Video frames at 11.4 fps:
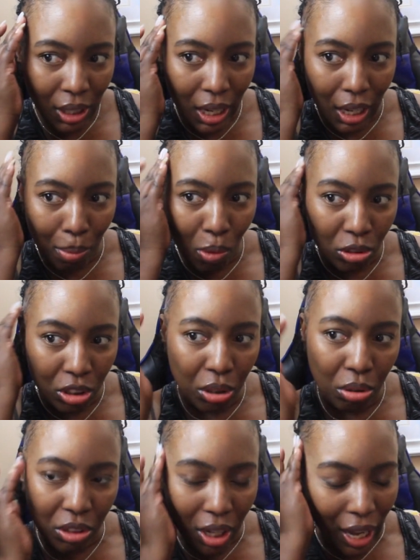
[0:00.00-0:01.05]
And I'm only
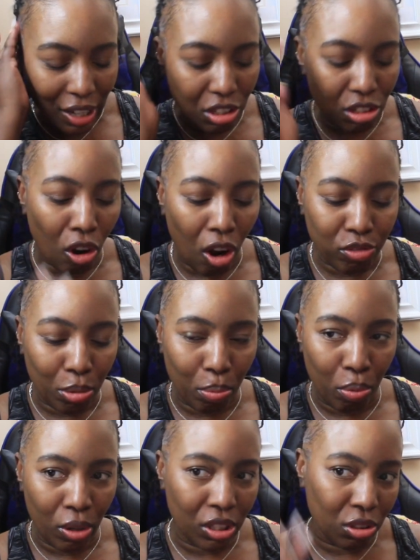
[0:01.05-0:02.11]
using a soft
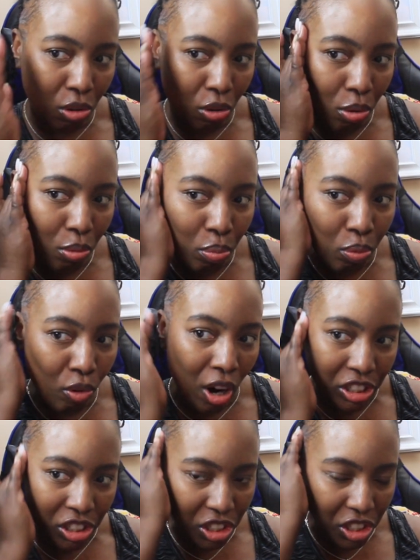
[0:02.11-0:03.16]
bristle
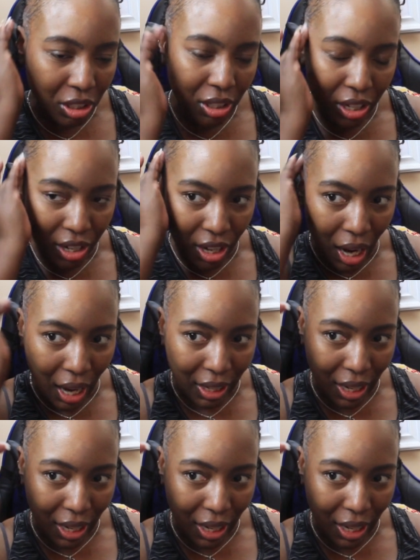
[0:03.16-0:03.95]
brush, not